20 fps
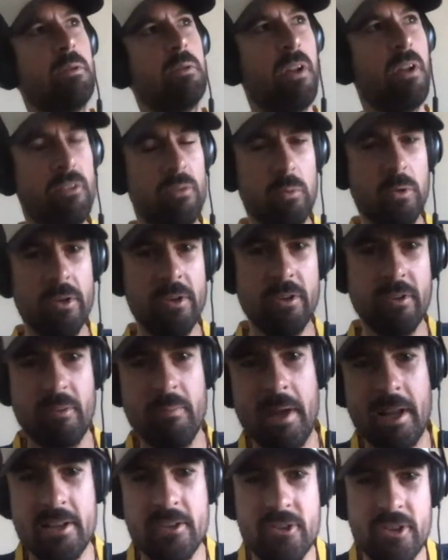couple of those wounders,
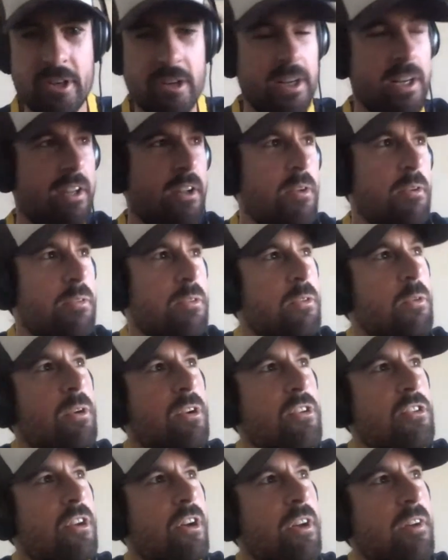Matt and Jerry, you
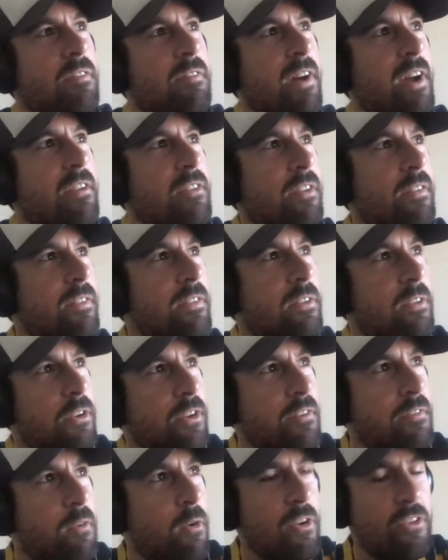always show your face on or
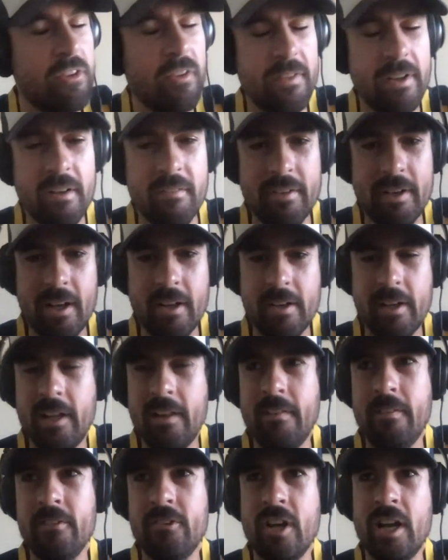your voice on there every now and
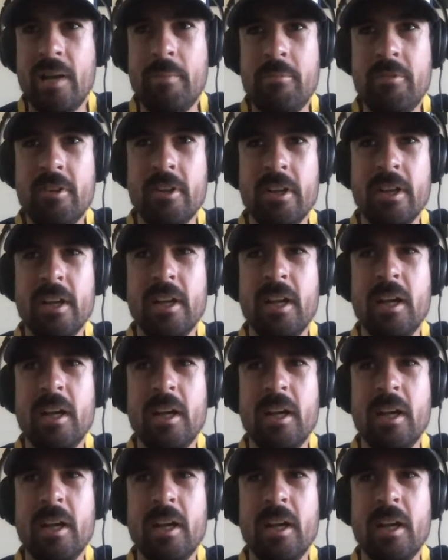again, James. Mm -hmm.